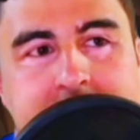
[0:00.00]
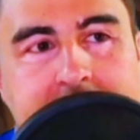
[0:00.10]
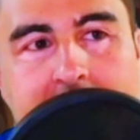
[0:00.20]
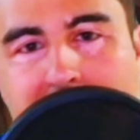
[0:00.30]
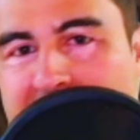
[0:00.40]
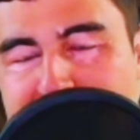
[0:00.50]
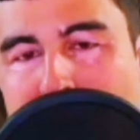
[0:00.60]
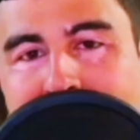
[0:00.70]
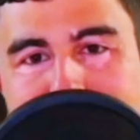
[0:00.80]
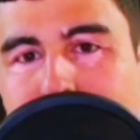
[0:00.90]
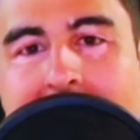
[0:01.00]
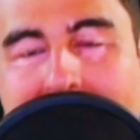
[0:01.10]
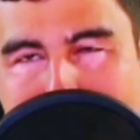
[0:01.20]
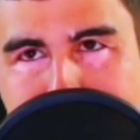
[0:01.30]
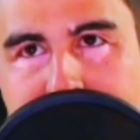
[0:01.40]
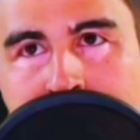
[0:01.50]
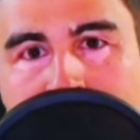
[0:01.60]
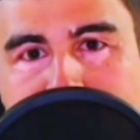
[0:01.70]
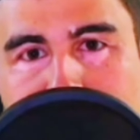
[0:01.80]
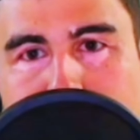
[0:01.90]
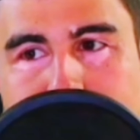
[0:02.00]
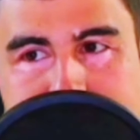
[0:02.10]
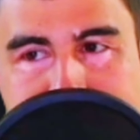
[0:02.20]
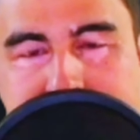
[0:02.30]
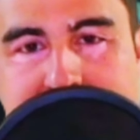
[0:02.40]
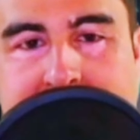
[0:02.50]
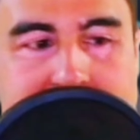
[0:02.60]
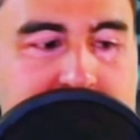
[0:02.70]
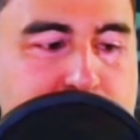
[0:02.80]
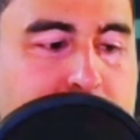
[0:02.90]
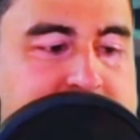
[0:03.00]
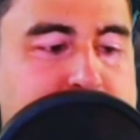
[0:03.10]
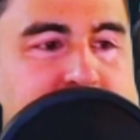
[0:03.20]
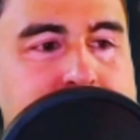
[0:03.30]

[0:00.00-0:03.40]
thing that could have possibly happened to D C at this point, especially the